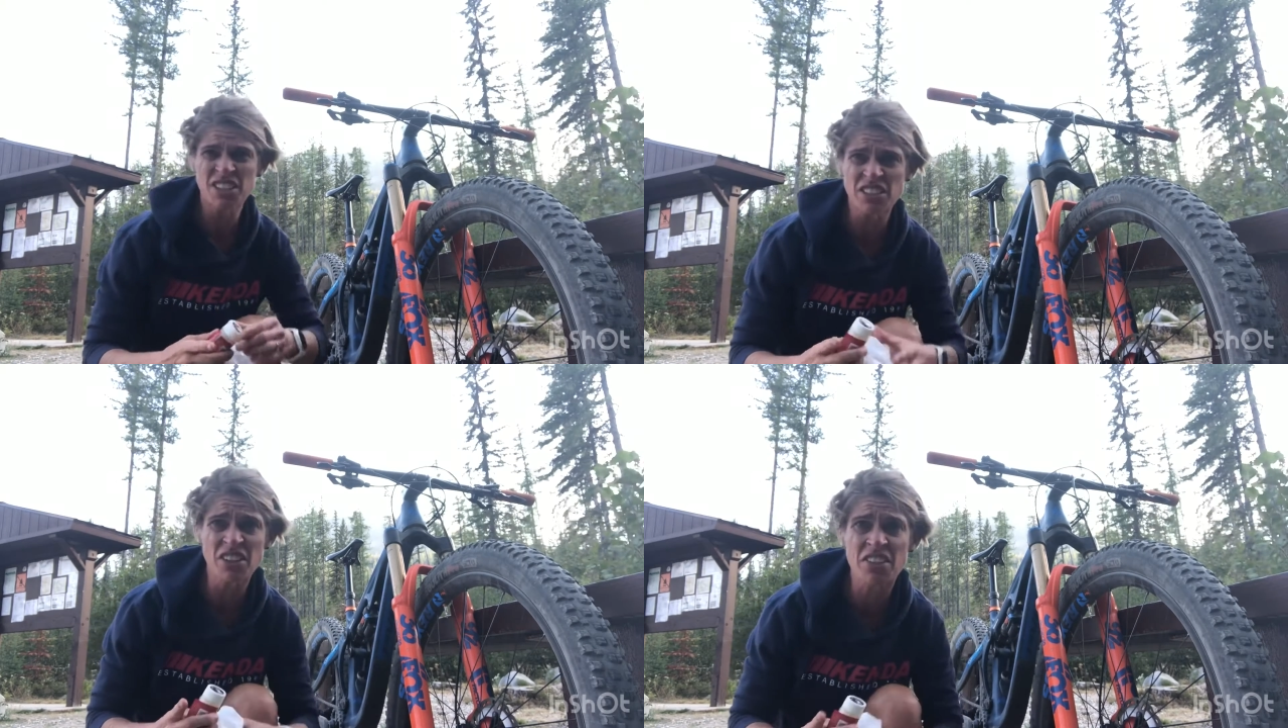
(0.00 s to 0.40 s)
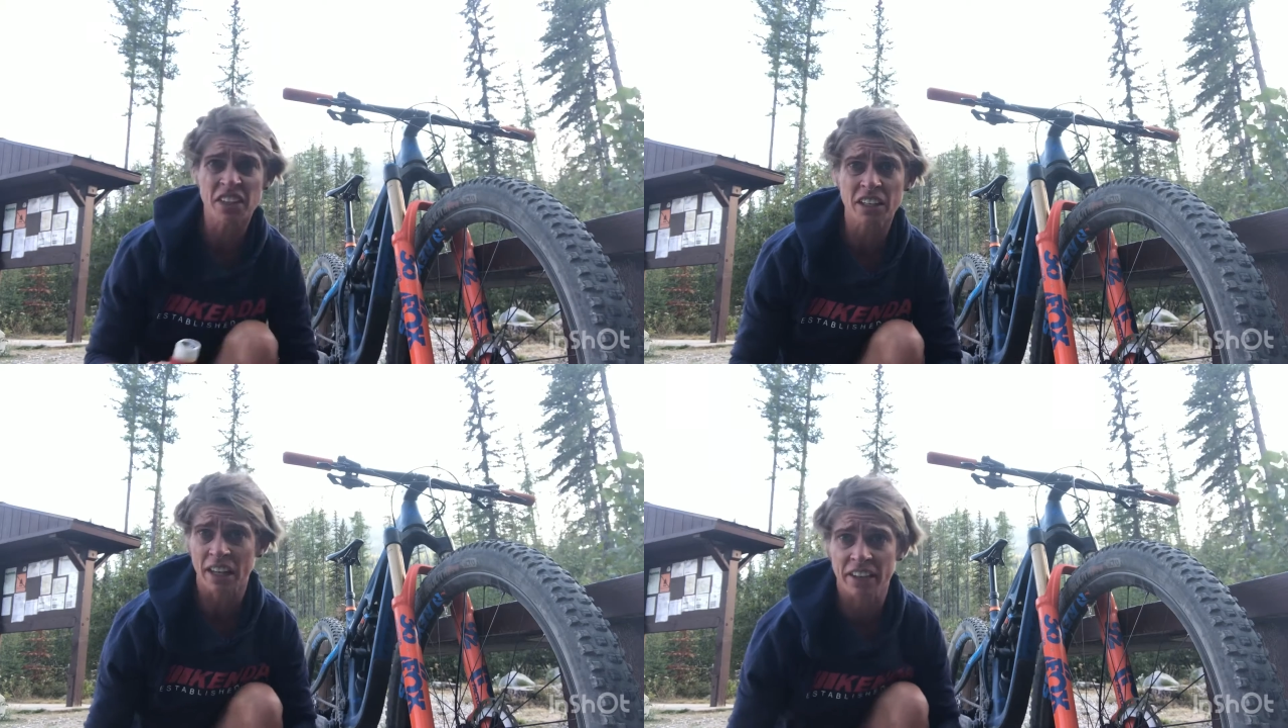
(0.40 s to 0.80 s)
just a
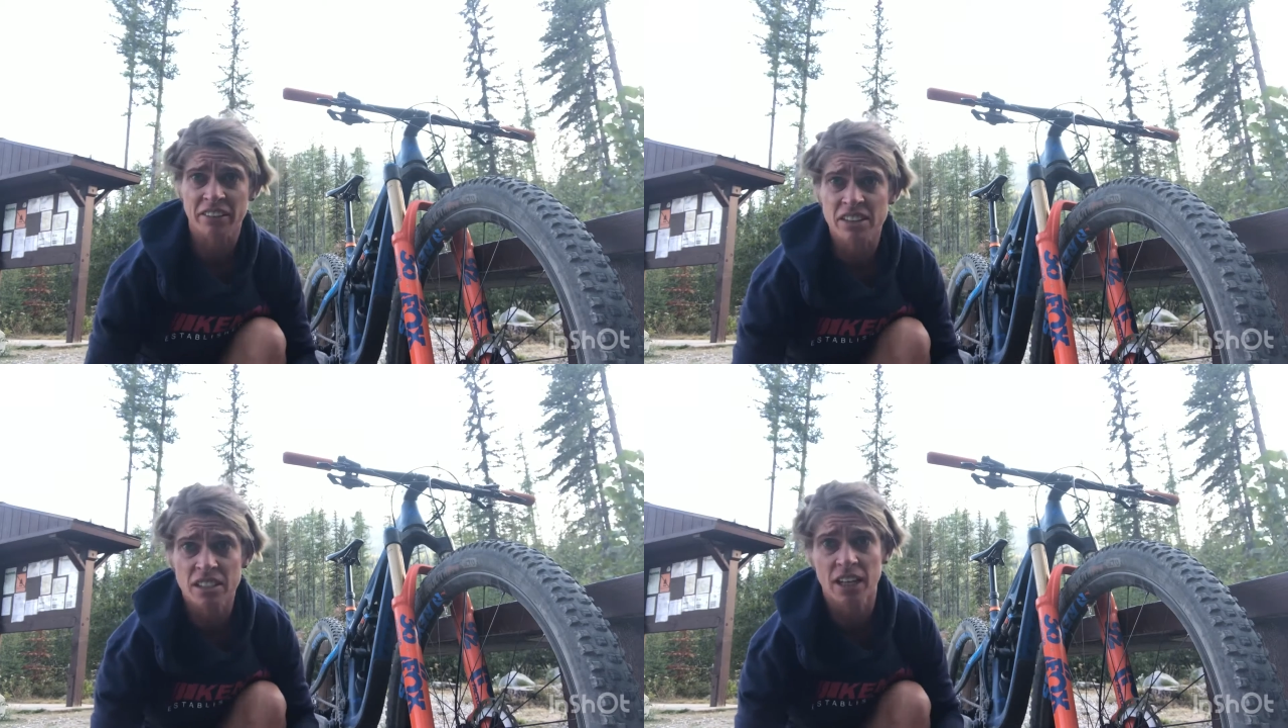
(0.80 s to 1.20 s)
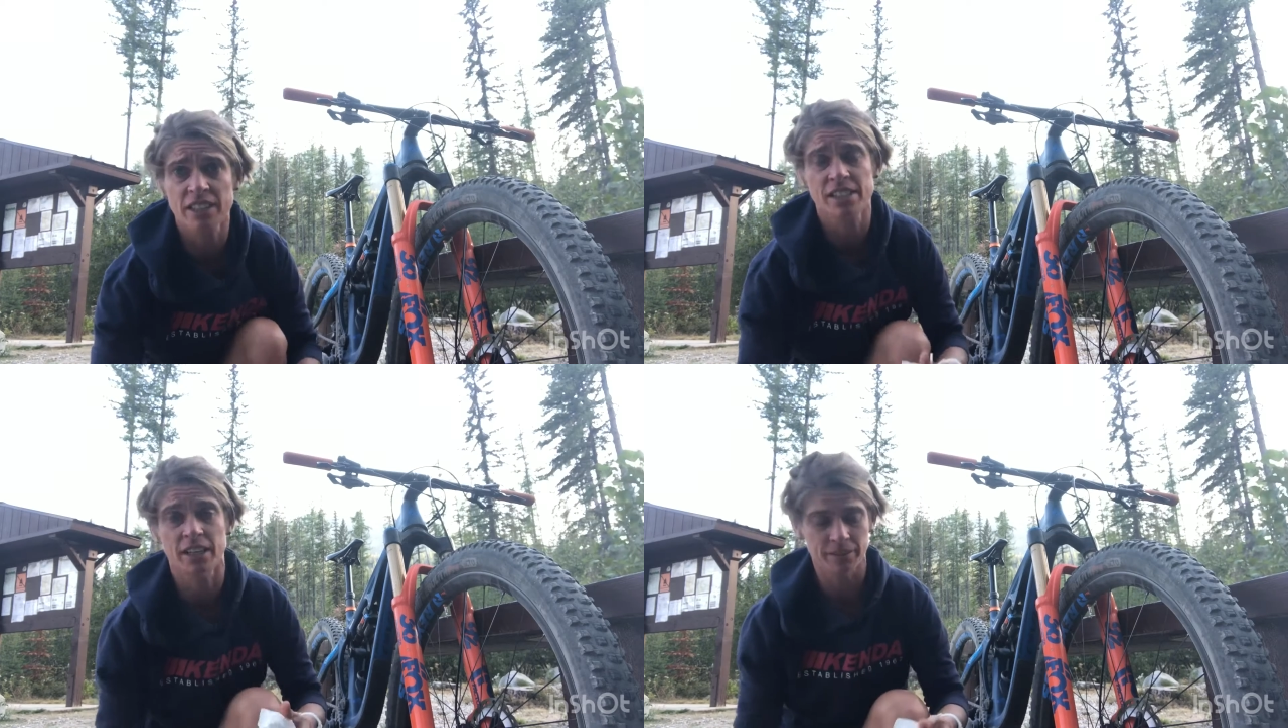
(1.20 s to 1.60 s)
thin layer, it's not a
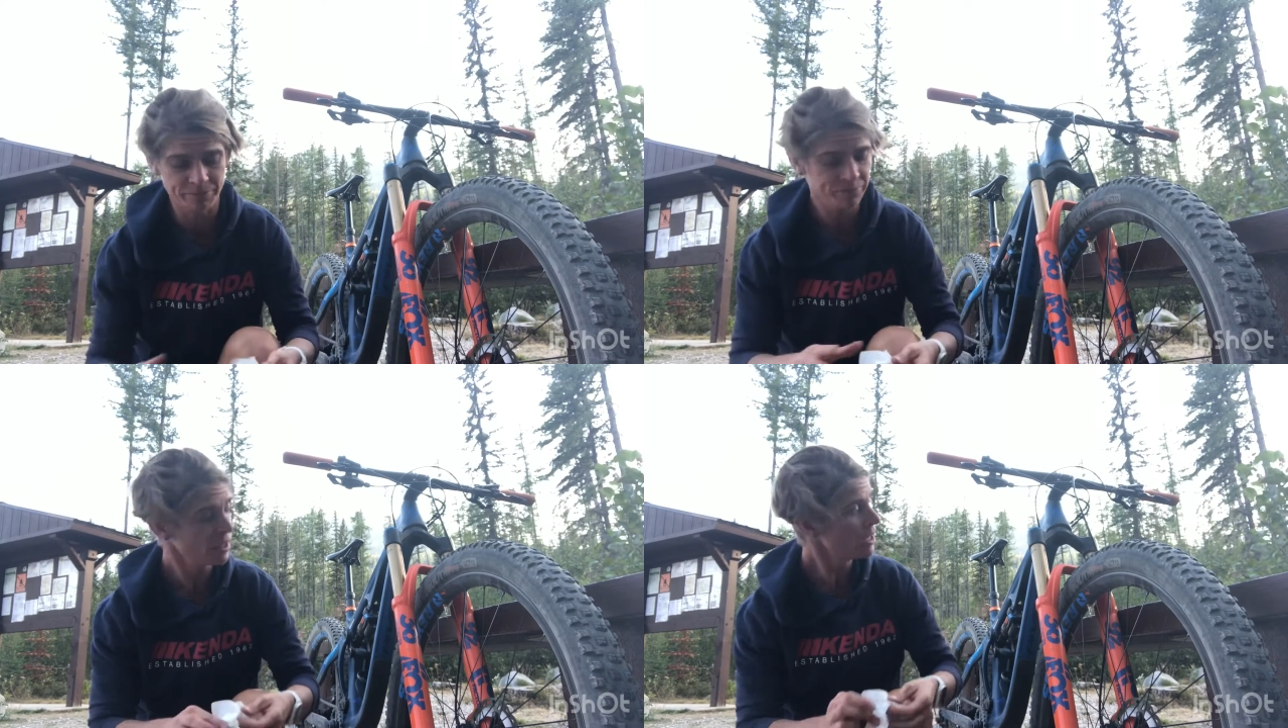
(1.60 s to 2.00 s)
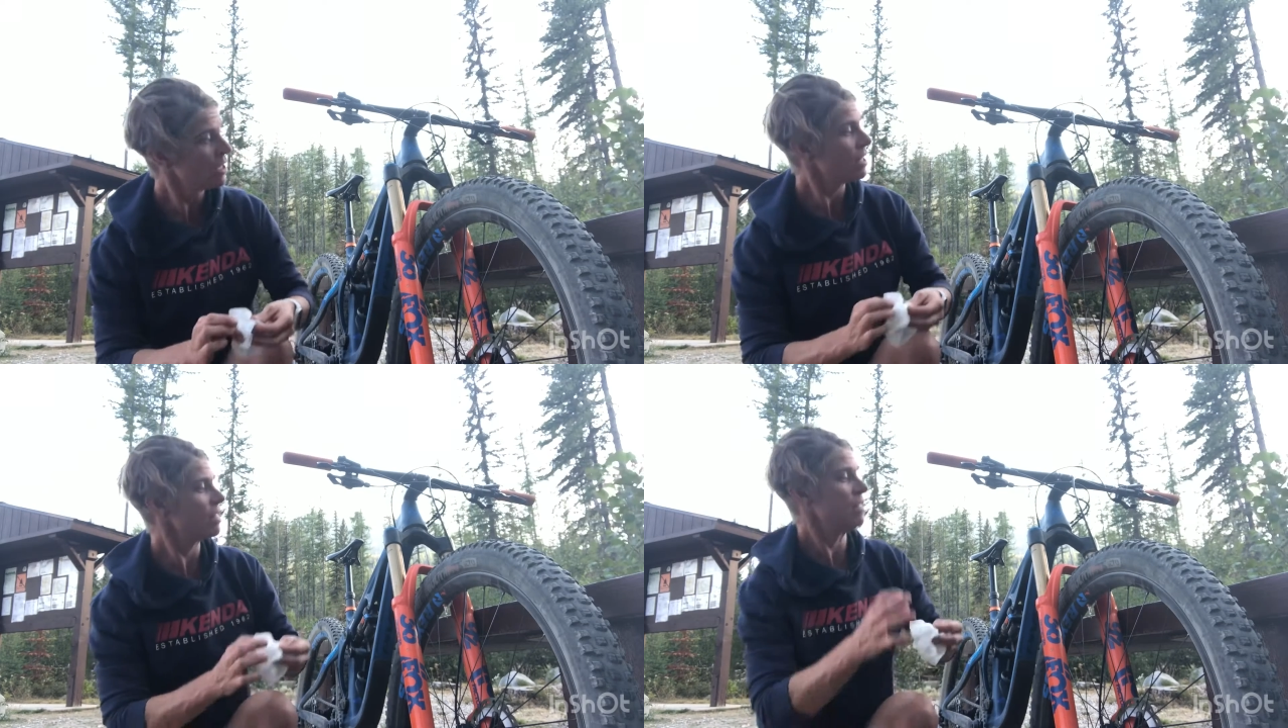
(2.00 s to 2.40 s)
ton.
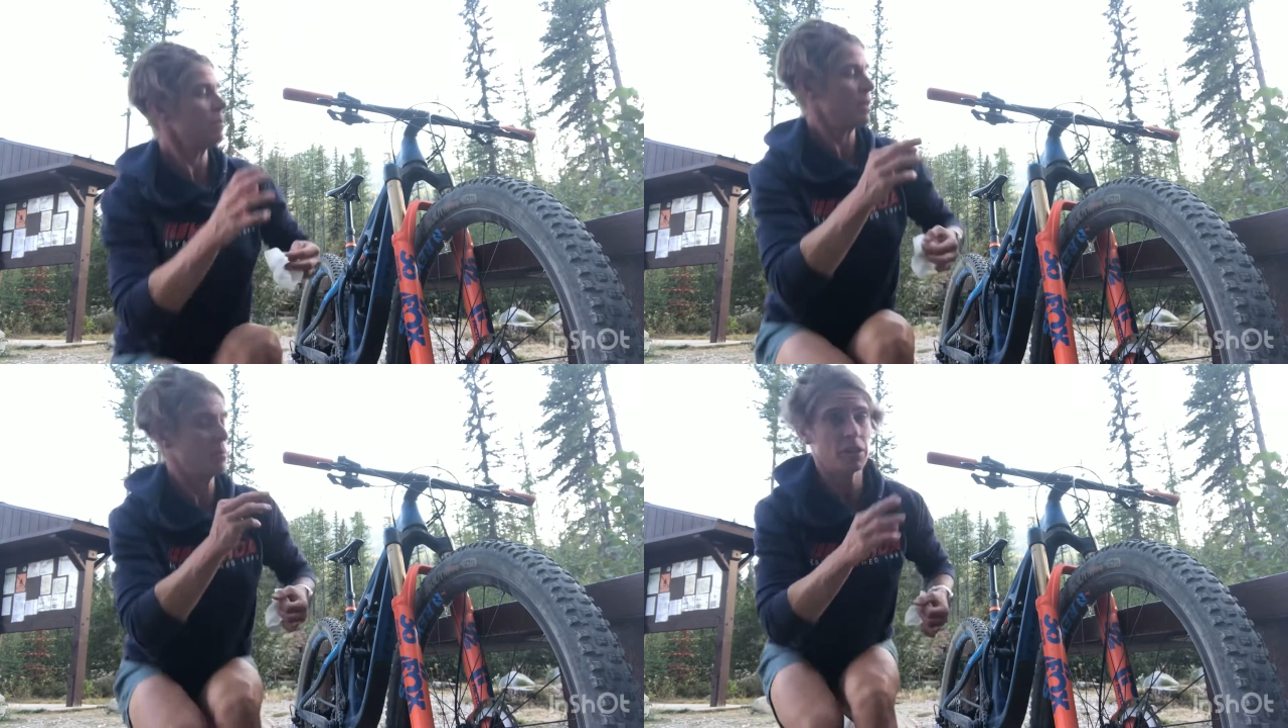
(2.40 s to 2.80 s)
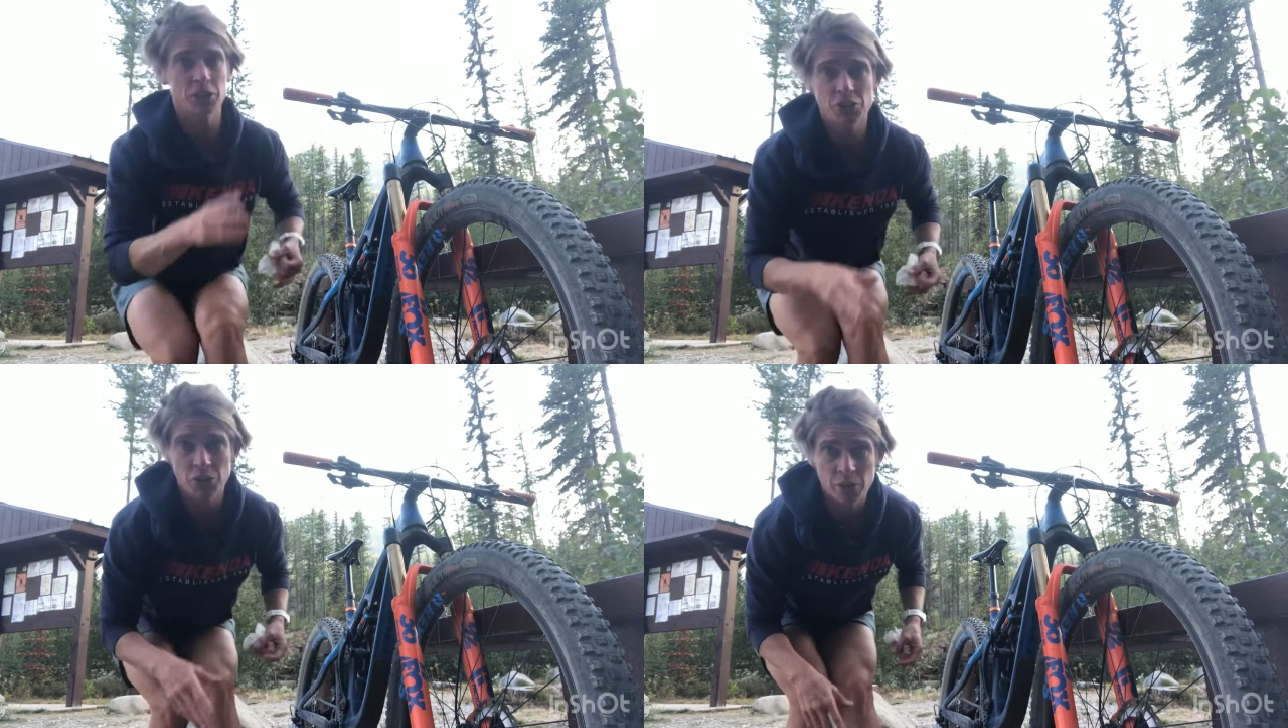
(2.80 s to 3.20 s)
Then what I'm gonna
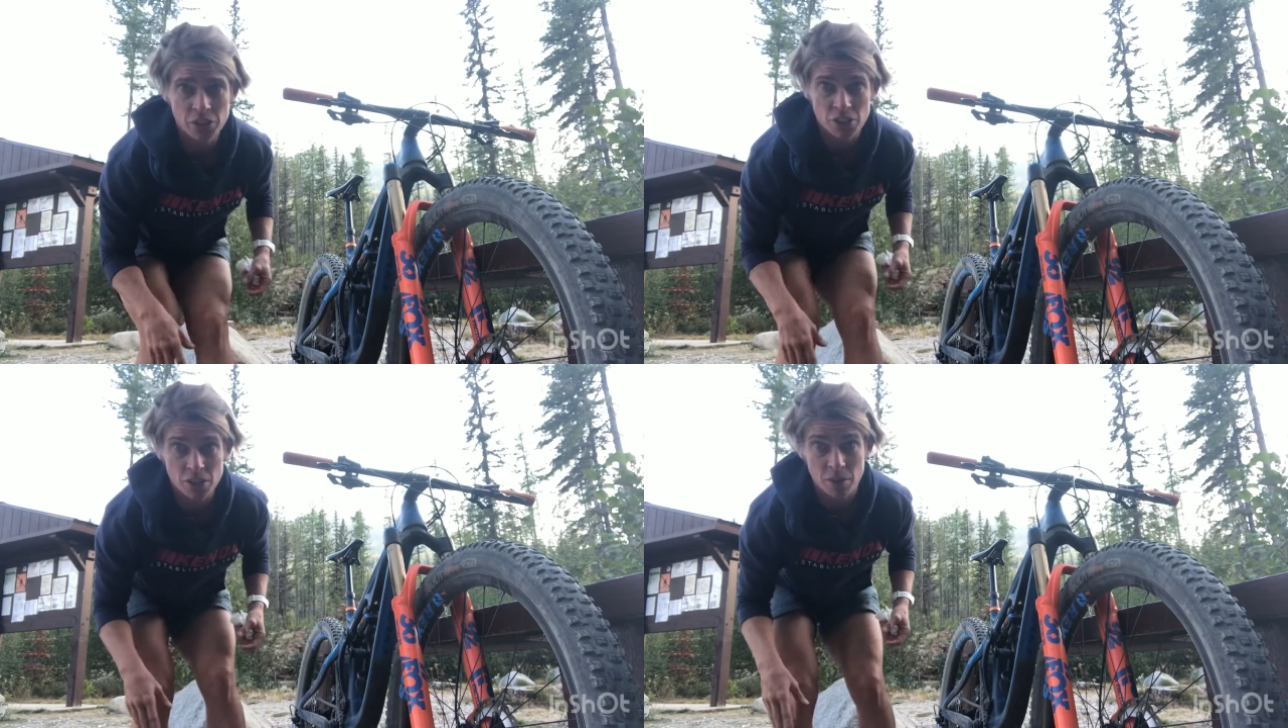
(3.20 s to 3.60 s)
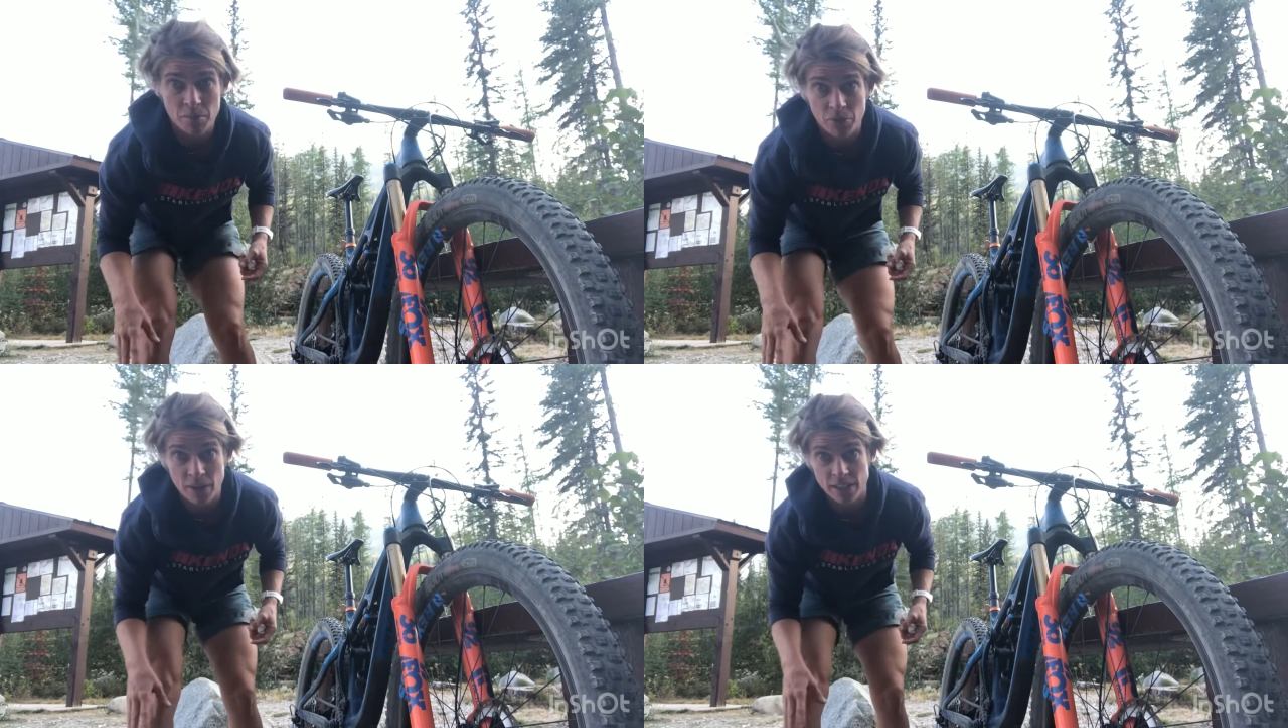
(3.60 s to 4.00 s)
do is just
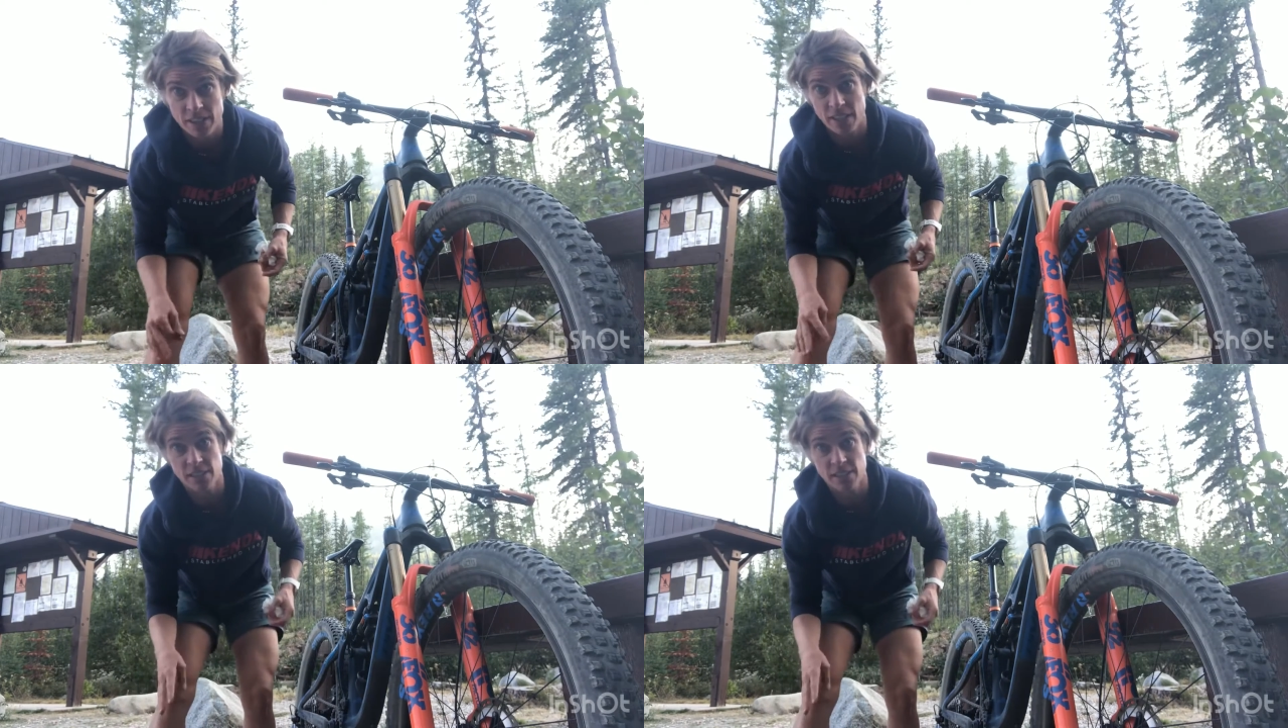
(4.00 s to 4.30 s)
compress that